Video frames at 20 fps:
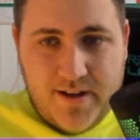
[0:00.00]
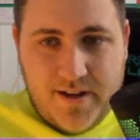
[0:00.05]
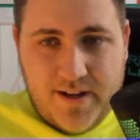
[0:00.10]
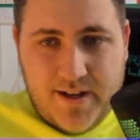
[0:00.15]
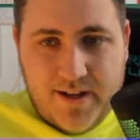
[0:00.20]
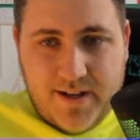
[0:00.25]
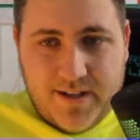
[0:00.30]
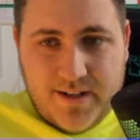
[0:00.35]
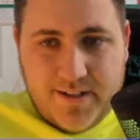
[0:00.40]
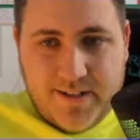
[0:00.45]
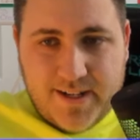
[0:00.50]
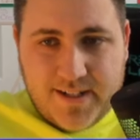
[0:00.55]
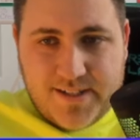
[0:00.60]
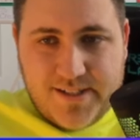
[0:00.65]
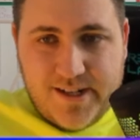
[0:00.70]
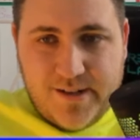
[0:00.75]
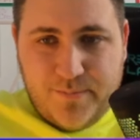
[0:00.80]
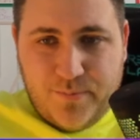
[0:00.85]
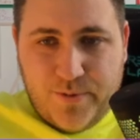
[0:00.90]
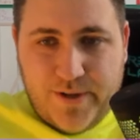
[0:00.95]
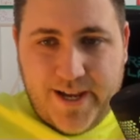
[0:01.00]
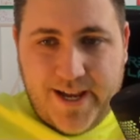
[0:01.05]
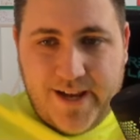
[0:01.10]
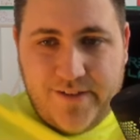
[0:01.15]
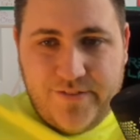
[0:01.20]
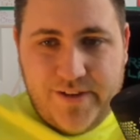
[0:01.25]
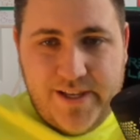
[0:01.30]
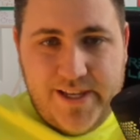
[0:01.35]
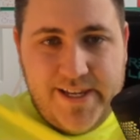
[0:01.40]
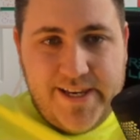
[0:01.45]
Next up, we have
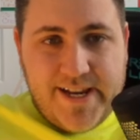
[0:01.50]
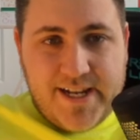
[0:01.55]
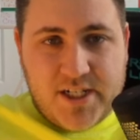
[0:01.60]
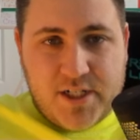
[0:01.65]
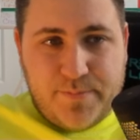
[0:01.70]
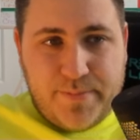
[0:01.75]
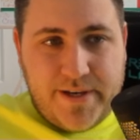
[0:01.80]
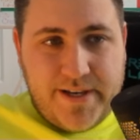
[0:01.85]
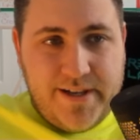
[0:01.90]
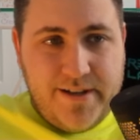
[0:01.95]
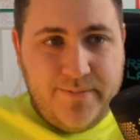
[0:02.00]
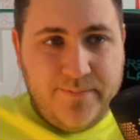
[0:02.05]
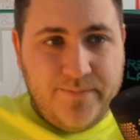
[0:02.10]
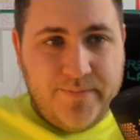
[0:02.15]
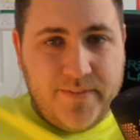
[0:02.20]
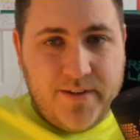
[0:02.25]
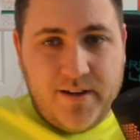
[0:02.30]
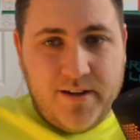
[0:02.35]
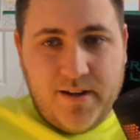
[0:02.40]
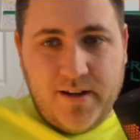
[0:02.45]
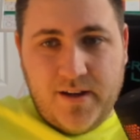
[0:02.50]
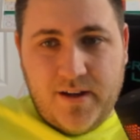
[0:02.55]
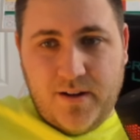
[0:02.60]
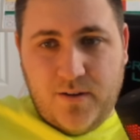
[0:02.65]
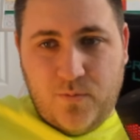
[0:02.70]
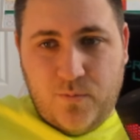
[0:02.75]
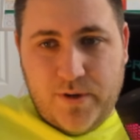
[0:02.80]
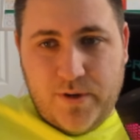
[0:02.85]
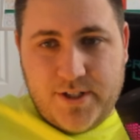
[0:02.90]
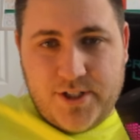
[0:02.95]
EHP,
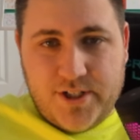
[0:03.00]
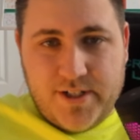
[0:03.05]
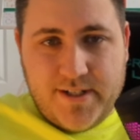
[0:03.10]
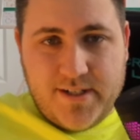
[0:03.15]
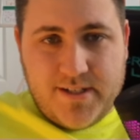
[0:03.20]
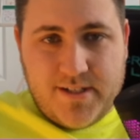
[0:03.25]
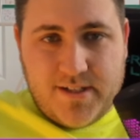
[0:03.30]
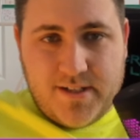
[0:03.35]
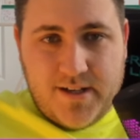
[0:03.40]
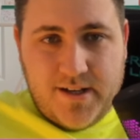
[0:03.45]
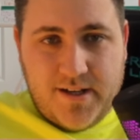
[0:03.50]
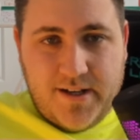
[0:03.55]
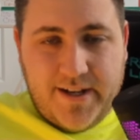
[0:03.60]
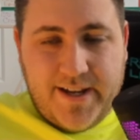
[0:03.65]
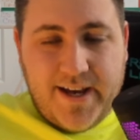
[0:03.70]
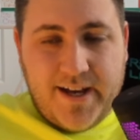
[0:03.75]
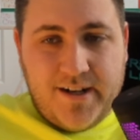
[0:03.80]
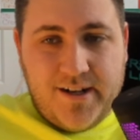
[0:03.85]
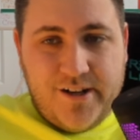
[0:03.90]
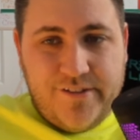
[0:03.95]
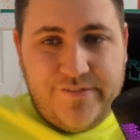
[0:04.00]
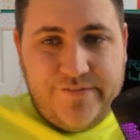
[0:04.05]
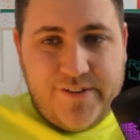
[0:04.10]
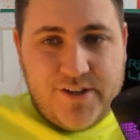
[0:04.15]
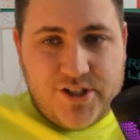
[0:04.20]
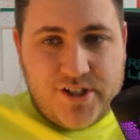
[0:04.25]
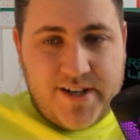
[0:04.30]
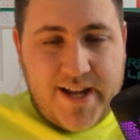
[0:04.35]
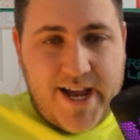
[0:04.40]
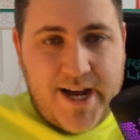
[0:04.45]
which is, again,
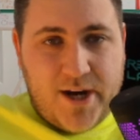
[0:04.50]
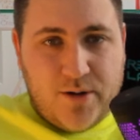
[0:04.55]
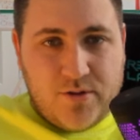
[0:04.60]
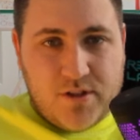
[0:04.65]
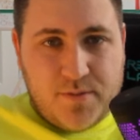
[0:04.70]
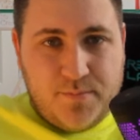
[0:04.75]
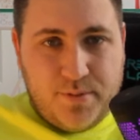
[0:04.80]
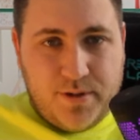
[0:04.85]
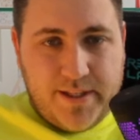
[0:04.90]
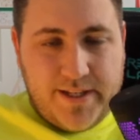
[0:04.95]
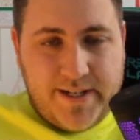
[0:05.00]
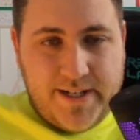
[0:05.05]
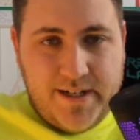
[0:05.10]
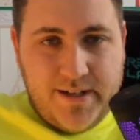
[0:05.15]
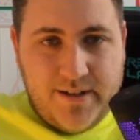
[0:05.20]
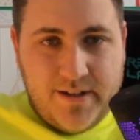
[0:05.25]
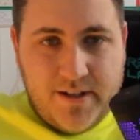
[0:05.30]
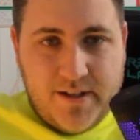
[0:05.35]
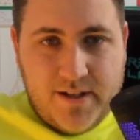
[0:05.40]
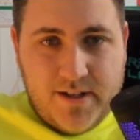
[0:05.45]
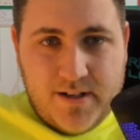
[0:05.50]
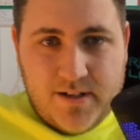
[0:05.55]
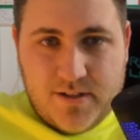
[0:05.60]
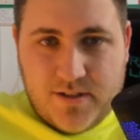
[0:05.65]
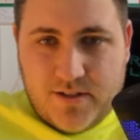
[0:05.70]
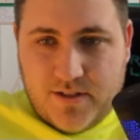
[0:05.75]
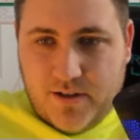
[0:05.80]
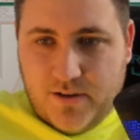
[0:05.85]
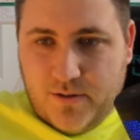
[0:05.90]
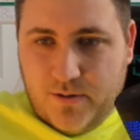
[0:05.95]
efficient hours played.
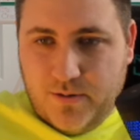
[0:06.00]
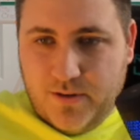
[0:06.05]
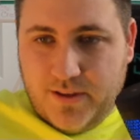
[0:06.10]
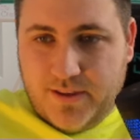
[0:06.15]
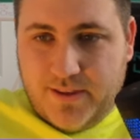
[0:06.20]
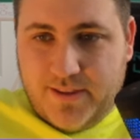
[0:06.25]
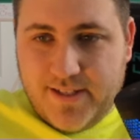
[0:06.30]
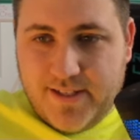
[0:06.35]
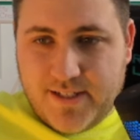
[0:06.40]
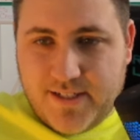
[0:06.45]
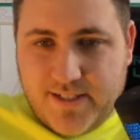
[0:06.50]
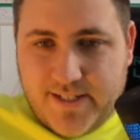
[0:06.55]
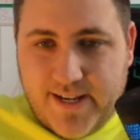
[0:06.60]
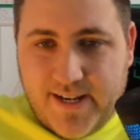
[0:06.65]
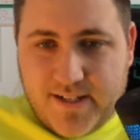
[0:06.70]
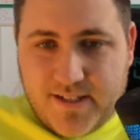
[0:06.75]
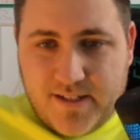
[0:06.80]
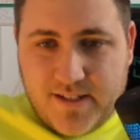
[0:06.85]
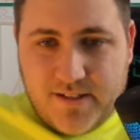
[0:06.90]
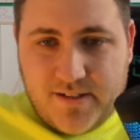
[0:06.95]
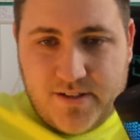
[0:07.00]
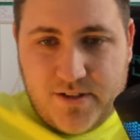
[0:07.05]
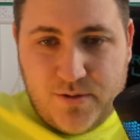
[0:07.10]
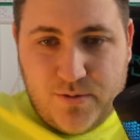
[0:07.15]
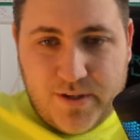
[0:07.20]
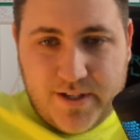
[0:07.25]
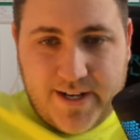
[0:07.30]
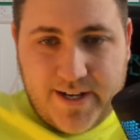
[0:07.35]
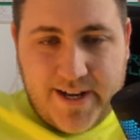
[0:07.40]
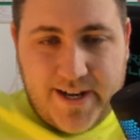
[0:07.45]
So this takes into
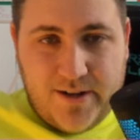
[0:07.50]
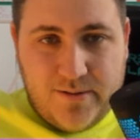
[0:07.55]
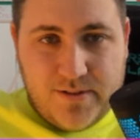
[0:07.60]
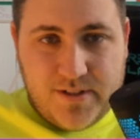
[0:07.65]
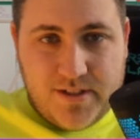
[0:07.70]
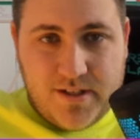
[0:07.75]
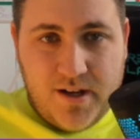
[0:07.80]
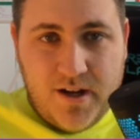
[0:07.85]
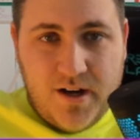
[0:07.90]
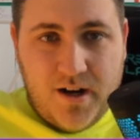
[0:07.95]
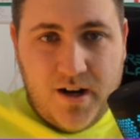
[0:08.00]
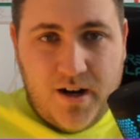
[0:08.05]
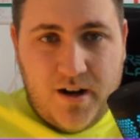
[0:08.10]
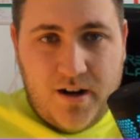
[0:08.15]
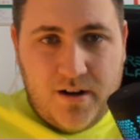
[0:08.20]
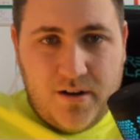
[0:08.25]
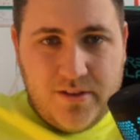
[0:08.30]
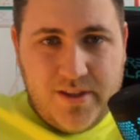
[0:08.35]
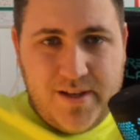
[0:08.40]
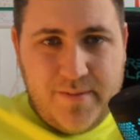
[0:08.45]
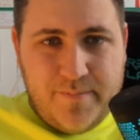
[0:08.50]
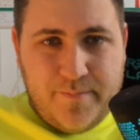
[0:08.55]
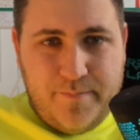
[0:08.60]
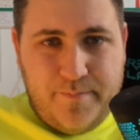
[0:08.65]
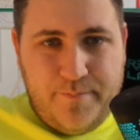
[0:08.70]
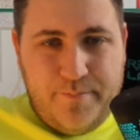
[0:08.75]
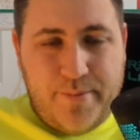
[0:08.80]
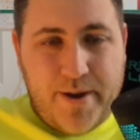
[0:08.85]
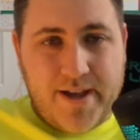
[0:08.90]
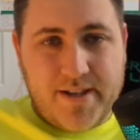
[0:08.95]
account all the
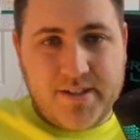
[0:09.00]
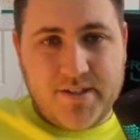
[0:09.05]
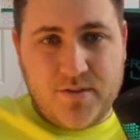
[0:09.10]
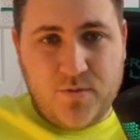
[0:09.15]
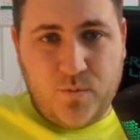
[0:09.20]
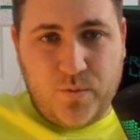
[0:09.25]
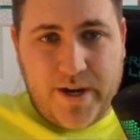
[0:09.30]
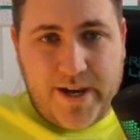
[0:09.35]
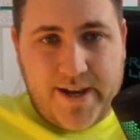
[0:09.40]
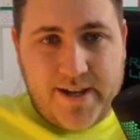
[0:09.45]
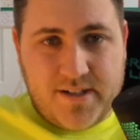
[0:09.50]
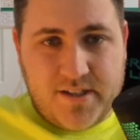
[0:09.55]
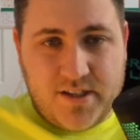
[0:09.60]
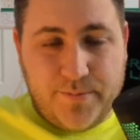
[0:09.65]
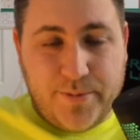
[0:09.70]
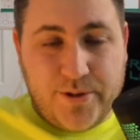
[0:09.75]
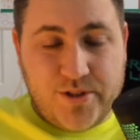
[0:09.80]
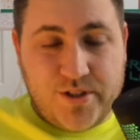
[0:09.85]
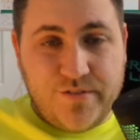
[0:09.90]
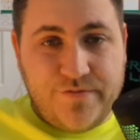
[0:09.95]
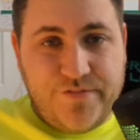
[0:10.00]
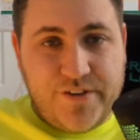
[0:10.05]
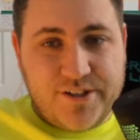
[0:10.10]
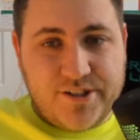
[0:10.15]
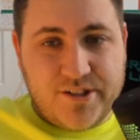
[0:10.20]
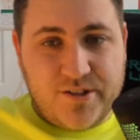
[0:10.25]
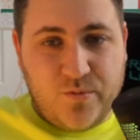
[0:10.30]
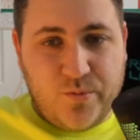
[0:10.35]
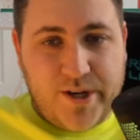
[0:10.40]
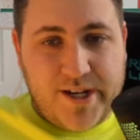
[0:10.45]
best ways, the most
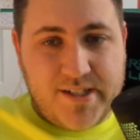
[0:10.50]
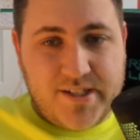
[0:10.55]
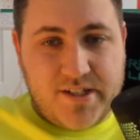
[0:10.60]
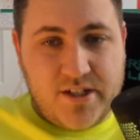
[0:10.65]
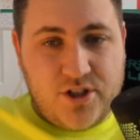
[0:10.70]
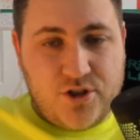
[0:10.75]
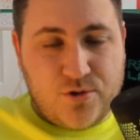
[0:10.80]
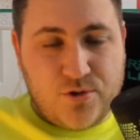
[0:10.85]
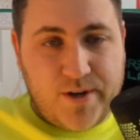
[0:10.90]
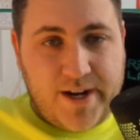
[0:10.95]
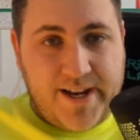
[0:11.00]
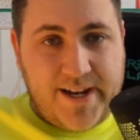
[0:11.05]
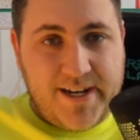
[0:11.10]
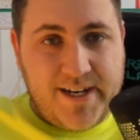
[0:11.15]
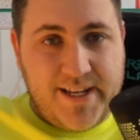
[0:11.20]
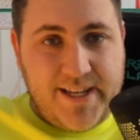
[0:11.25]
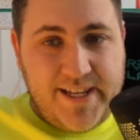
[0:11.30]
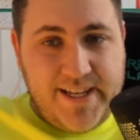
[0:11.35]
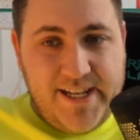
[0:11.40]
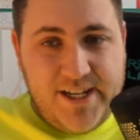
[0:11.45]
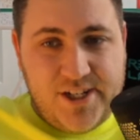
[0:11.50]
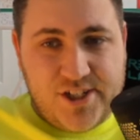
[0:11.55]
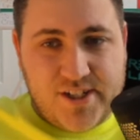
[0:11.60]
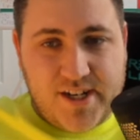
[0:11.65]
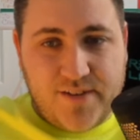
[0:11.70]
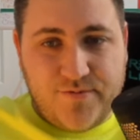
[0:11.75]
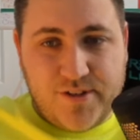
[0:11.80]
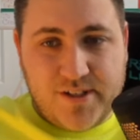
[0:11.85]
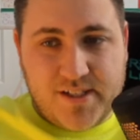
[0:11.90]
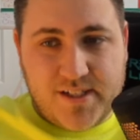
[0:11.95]
efficient ways to train each and
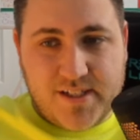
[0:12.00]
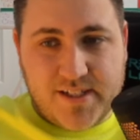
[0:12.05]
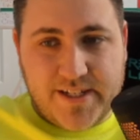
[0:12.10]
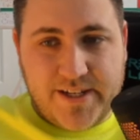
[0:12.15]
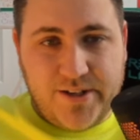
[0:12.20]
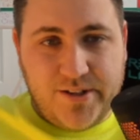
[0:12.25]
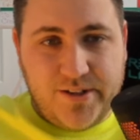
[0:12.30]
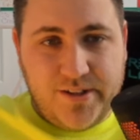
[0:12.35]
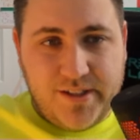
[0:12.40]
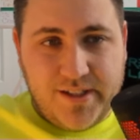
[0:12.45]
every skill,